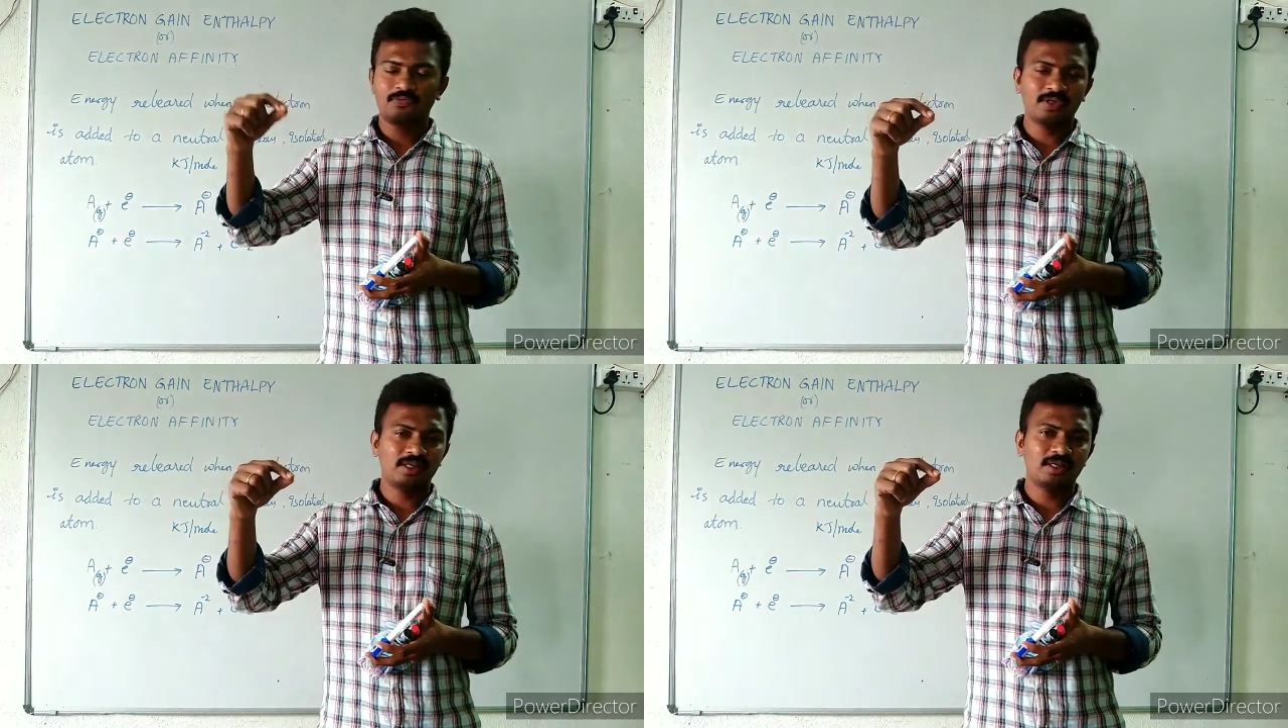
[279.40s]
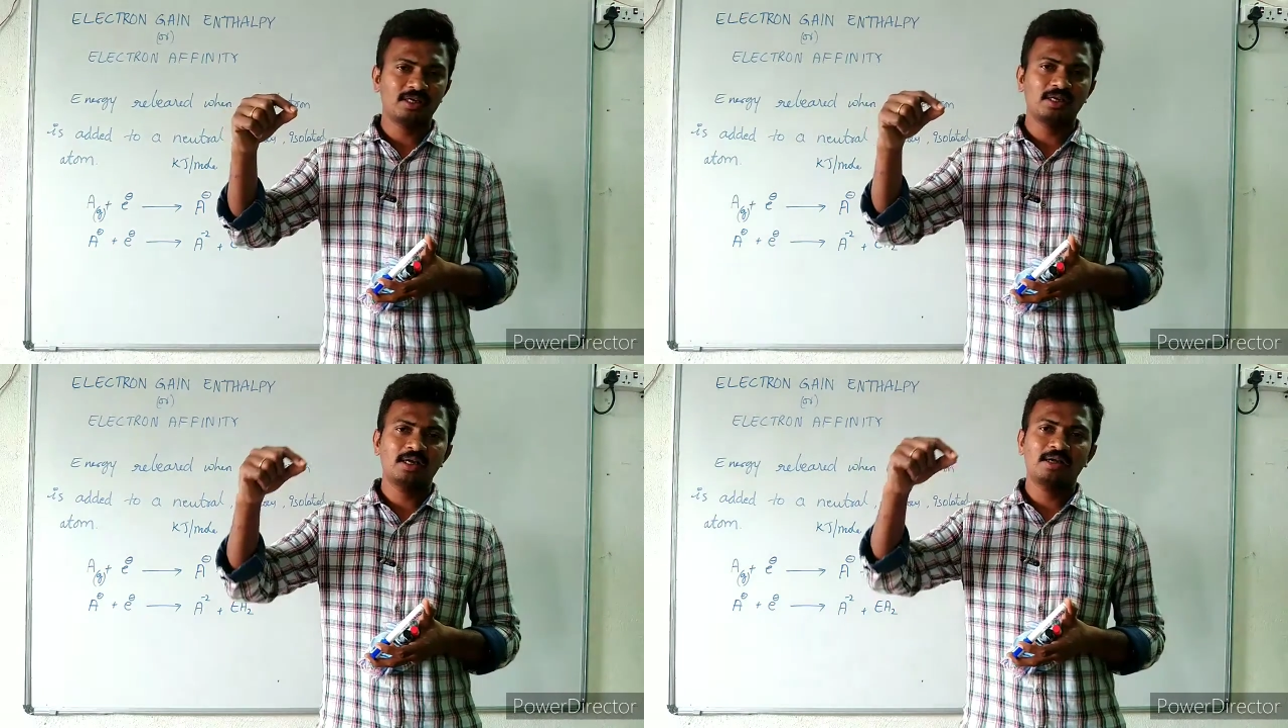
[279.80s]
for the
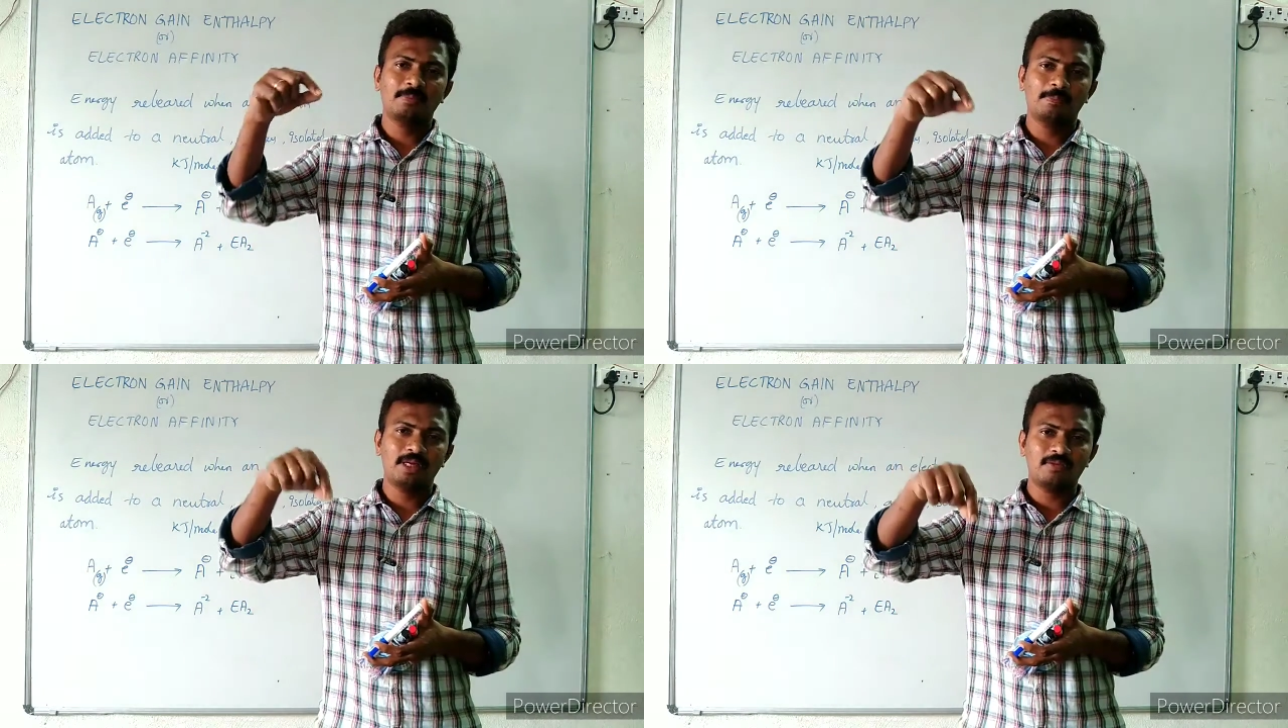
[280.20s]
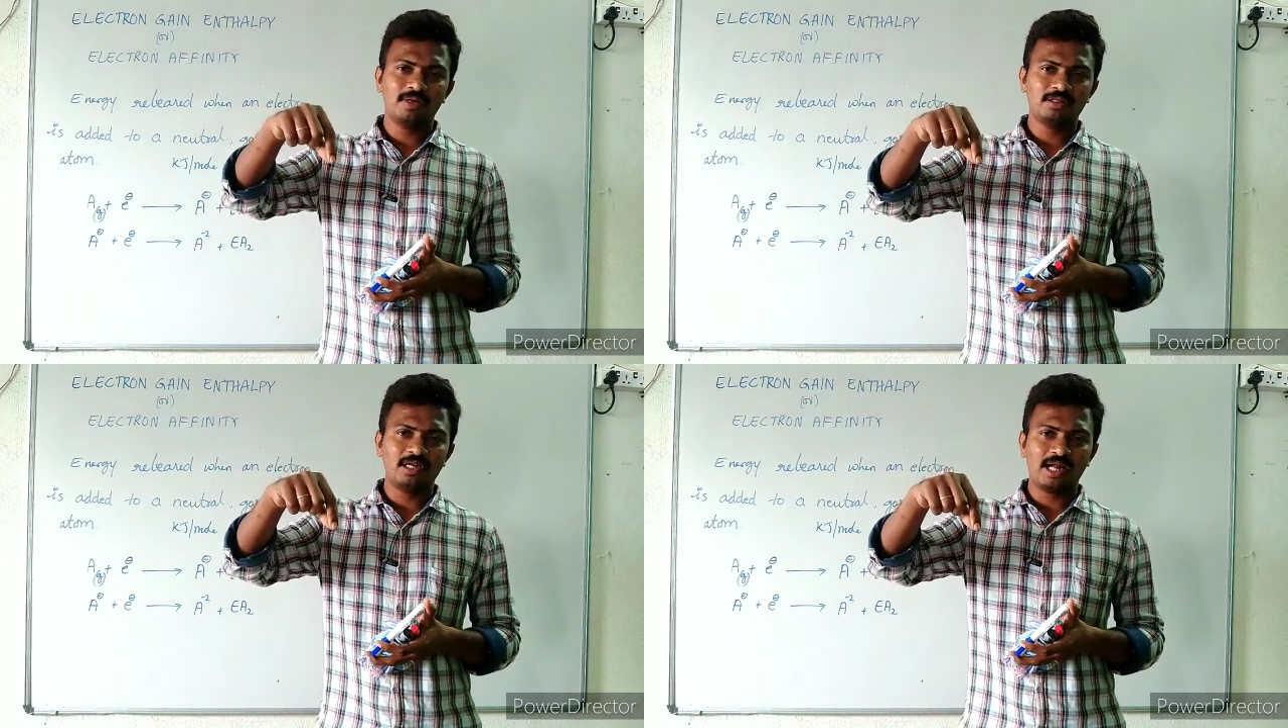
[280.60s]

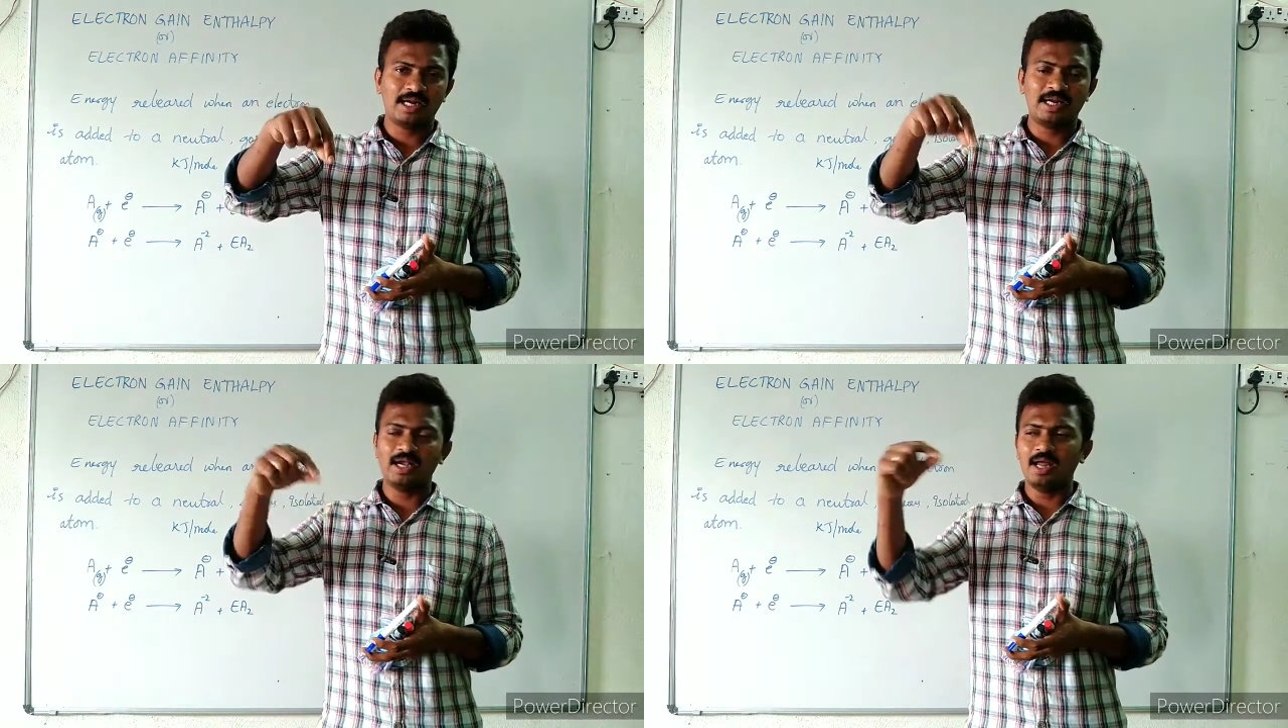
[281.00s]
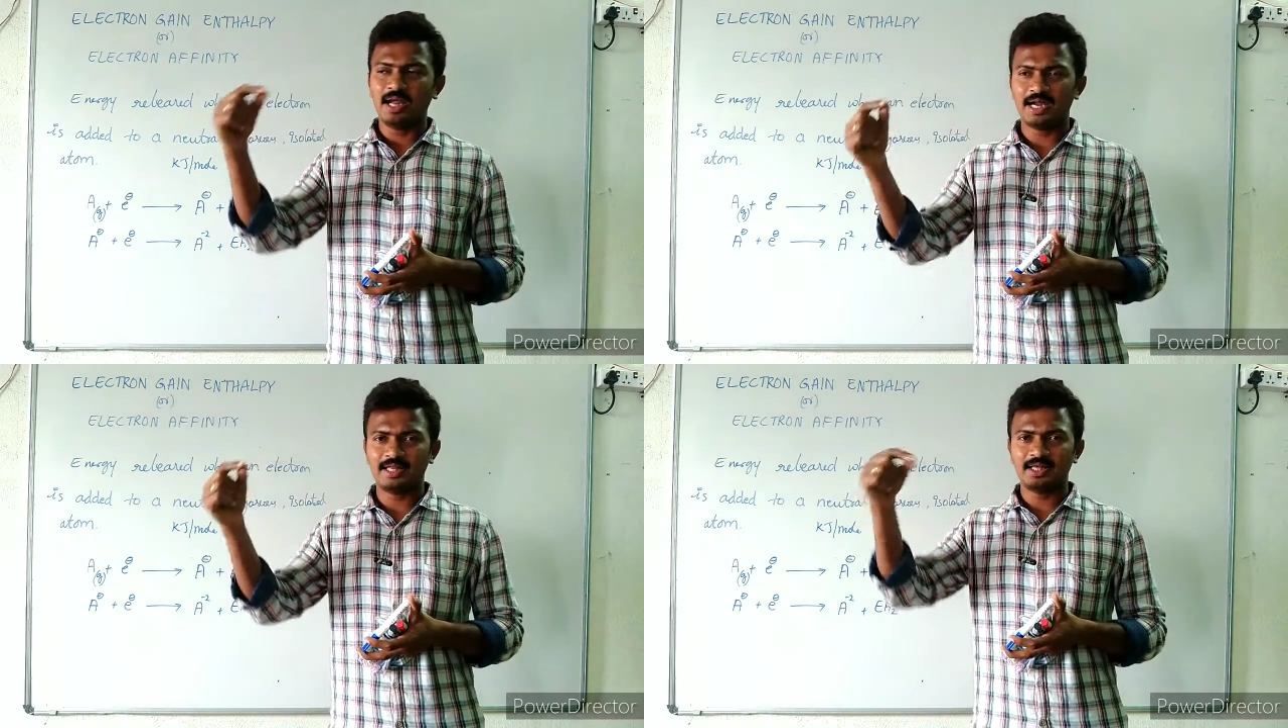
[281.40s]
previously added
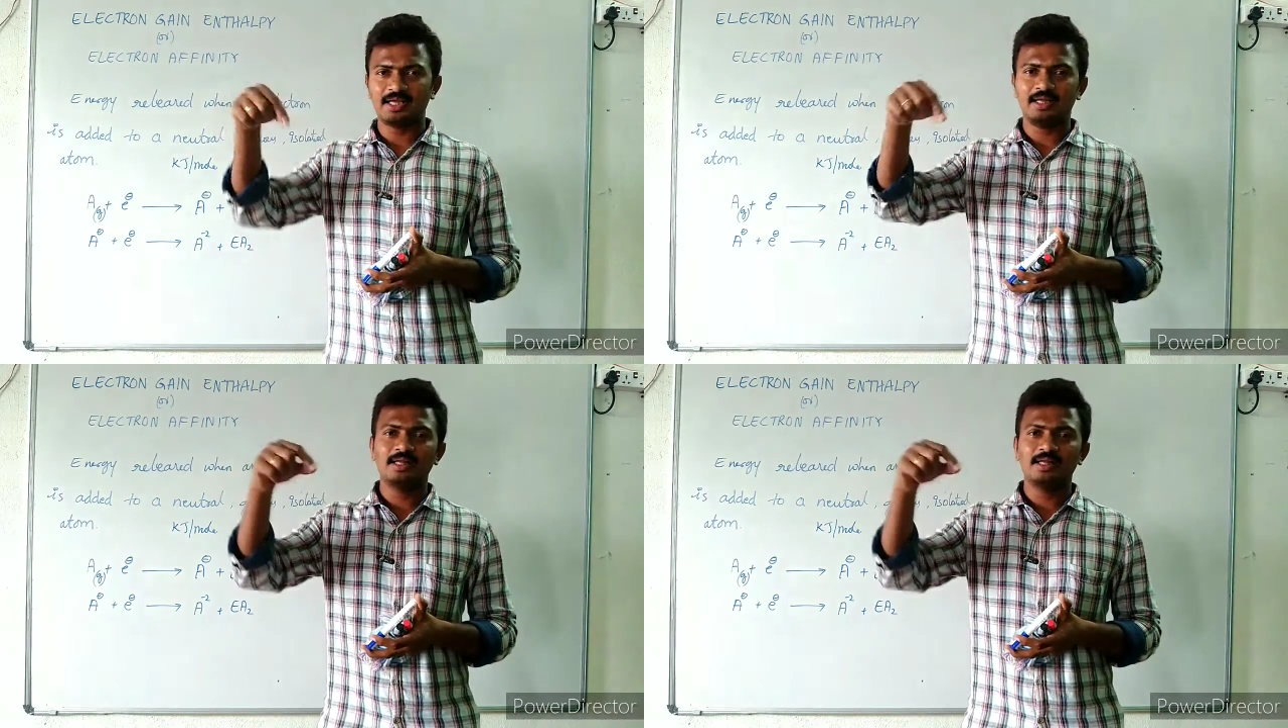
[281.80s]
and the